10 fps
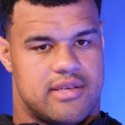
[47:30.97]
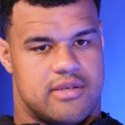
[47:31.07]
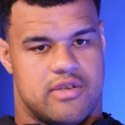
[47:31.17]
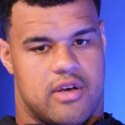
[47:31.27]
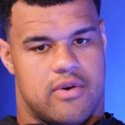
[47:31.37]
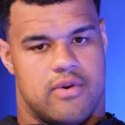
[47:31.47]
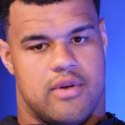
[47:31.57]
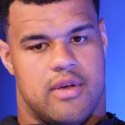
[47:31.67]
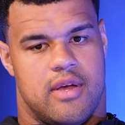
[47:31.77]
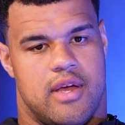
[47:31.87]
And so
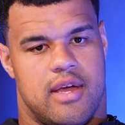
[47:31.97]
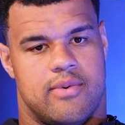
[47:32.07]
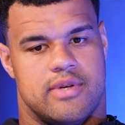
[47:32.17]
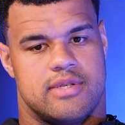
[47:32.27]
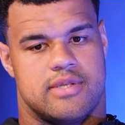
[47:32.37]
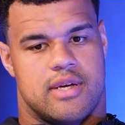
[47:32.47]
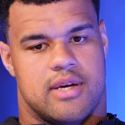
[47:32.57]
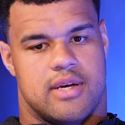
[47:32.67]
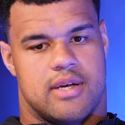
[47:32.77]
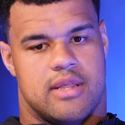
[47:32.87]
it was
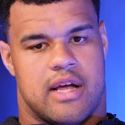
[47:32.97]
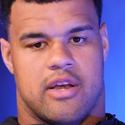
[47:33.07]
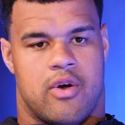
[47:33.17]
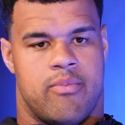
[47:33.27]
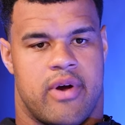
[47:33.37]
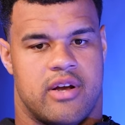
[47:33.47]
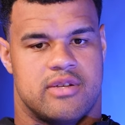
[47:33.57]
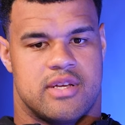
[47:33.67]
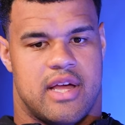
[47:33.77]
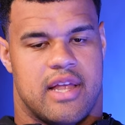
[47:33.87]
like a
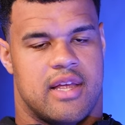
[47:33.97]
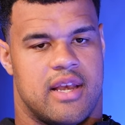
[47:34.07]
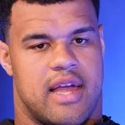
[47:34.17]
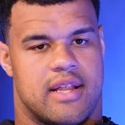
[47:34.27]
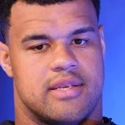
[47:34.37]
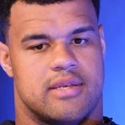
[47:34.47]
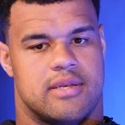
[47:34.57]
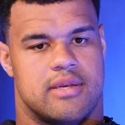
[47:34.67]
no-brainer to like connect